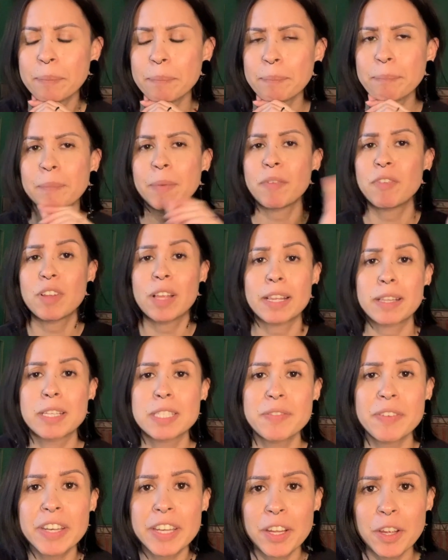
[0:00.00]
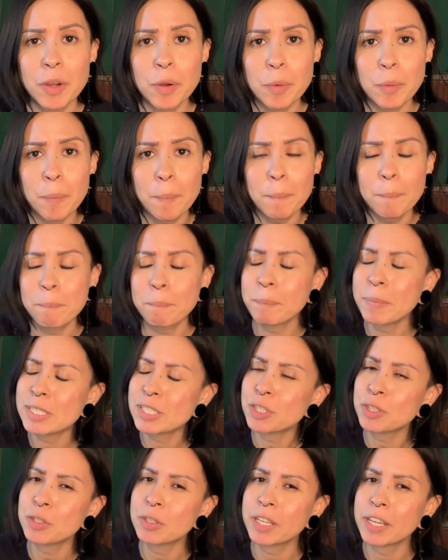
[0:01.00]
If you like this video, make
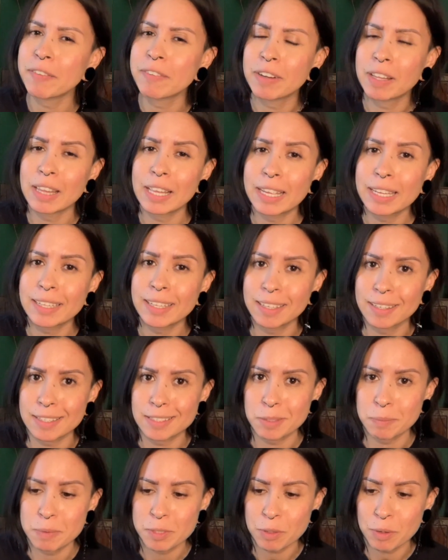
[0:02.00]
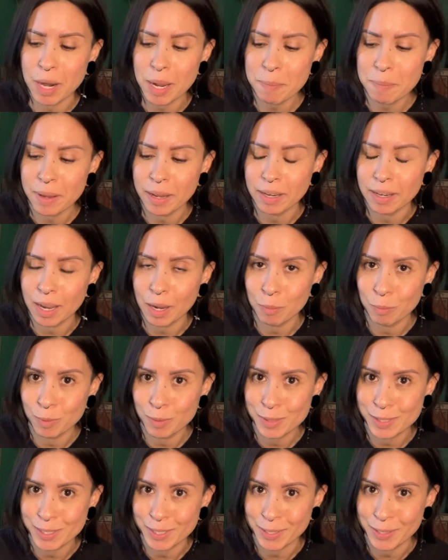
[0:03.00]
sure you give it a like and a subscribe, and I will
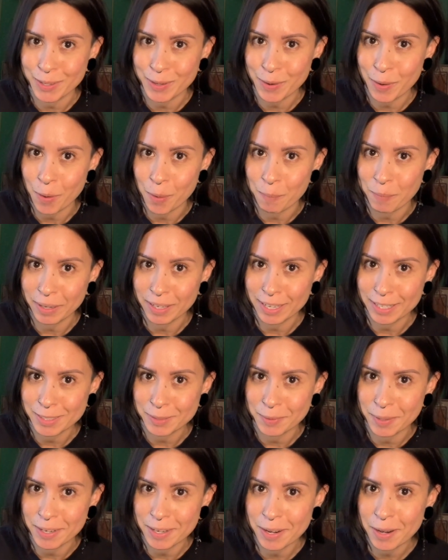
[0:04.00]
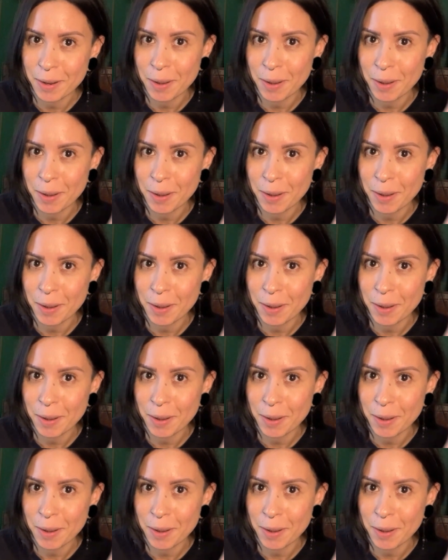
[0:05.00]
see you on my next one.